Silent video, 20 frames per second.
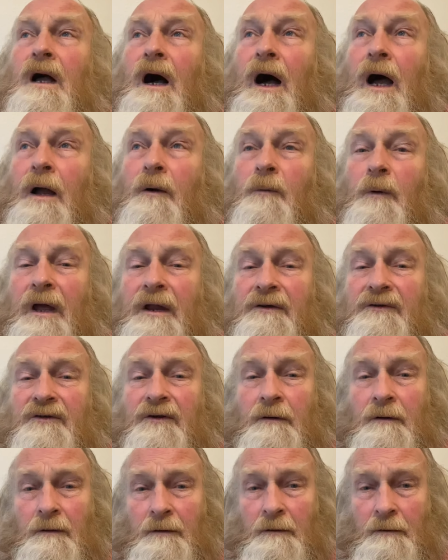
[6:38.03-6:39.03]
I went
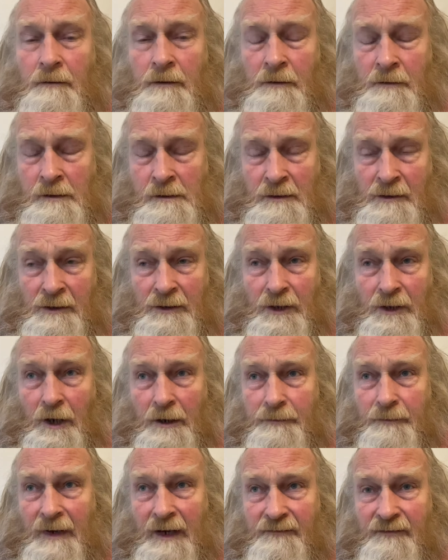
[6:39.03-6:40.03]
and
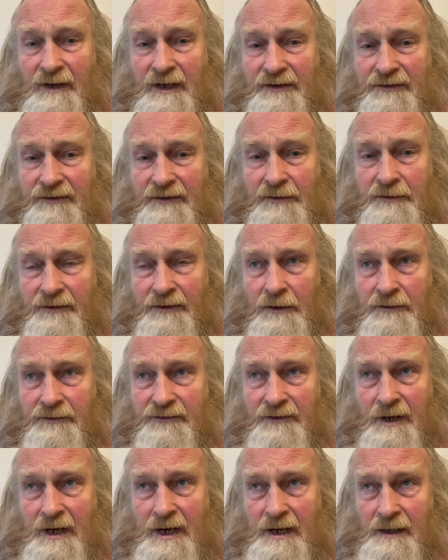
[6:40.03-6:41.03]
got my visa to go
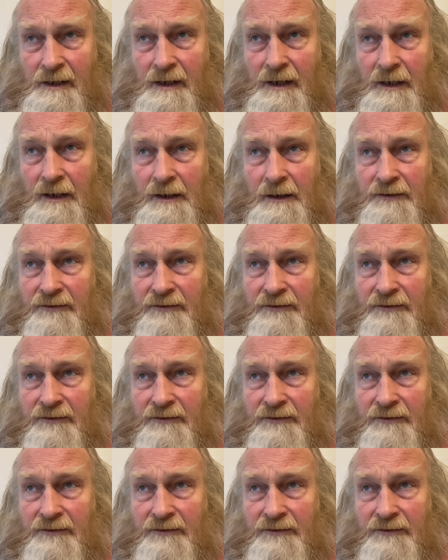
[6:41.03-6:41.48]
to India.